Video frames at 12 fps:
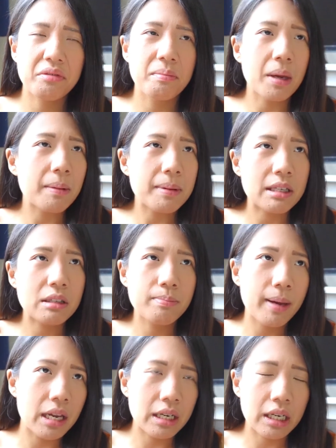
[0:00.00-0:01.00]
maybe
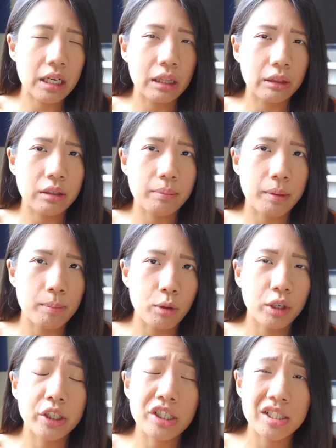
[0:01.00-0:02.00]
spending a little bit
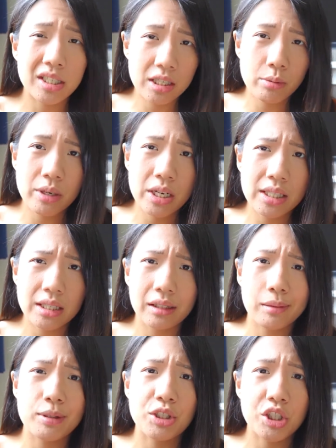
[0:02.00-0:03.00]
more, because this one is a
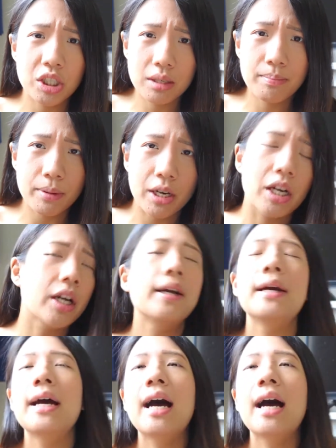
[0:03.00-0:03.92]
little bit cheaper.